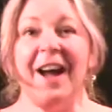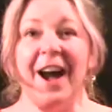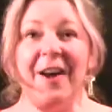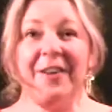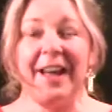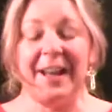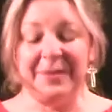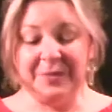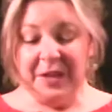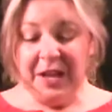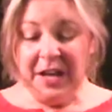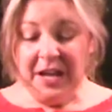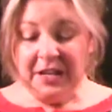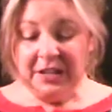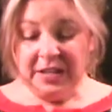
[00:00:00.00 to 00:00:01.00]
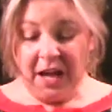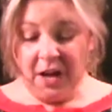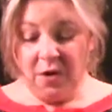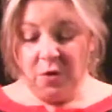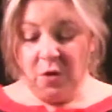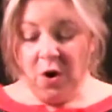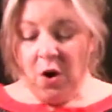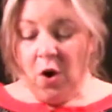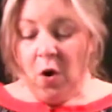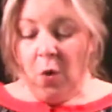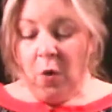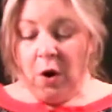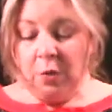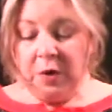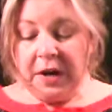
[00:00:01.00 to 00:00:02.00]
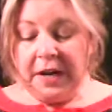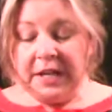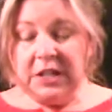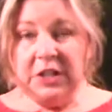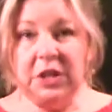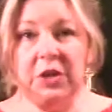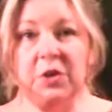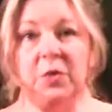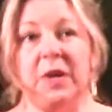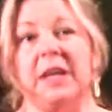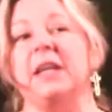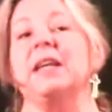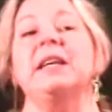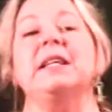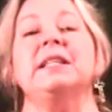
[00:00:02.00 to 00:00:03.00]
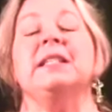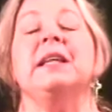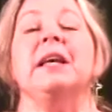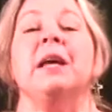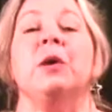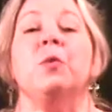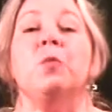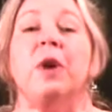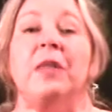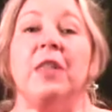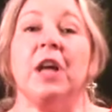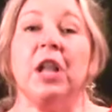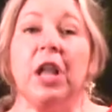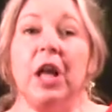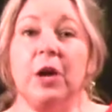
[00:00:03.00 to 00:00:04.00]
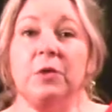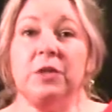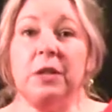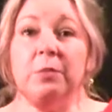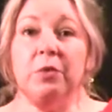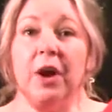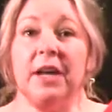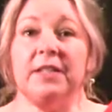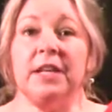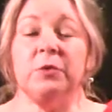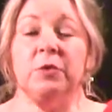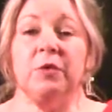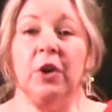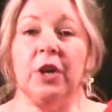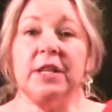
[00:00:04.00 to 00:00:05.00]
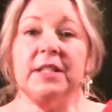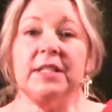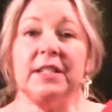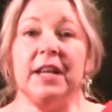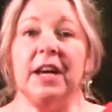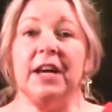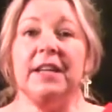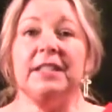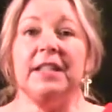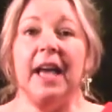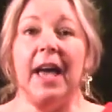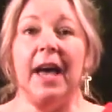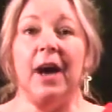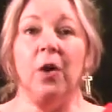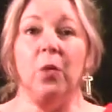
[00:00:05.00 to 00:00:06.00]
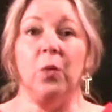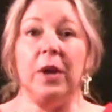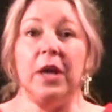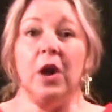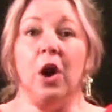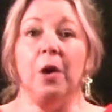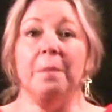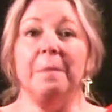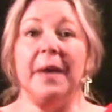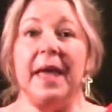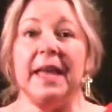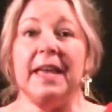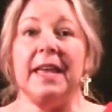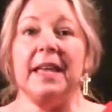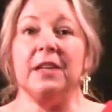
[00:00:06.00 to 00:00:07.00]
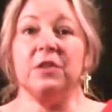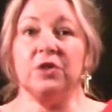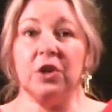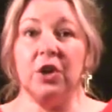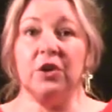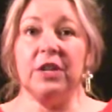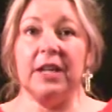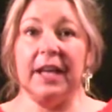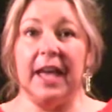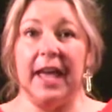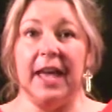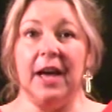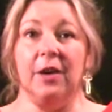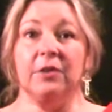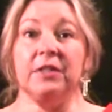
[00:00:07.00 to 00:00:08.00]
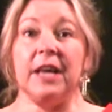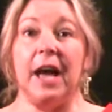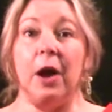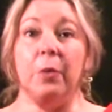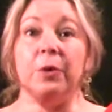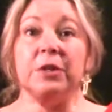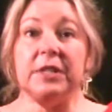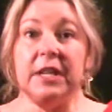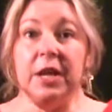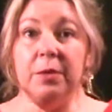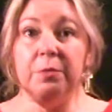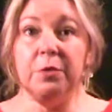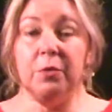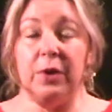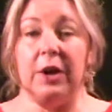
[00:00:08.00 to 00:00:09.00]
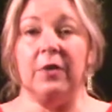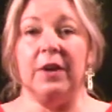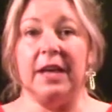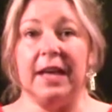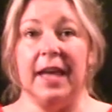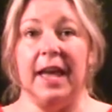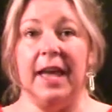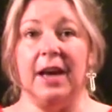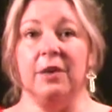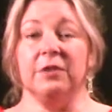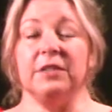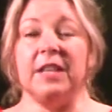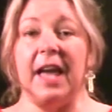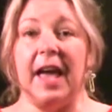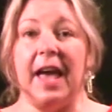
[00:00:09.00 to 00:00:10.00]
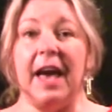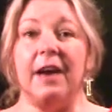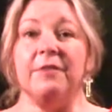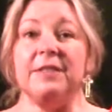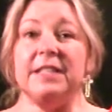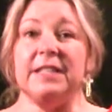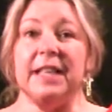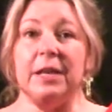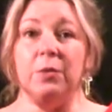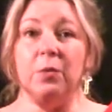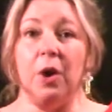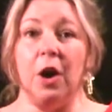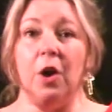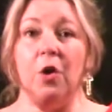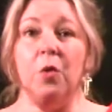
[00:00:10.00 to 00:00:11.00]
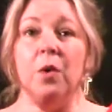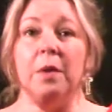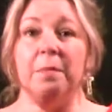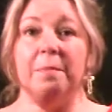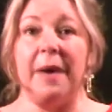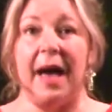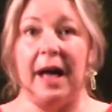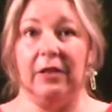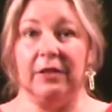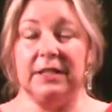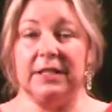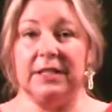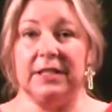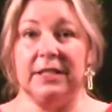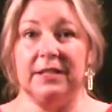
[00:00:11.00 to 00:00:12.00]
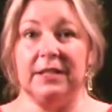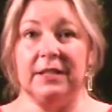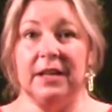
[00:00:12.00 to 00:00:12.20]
Okay, so what we're going to do is, in the closing process, we've already discussed how we are making certain accounts, our temporary accounts, have zero balances.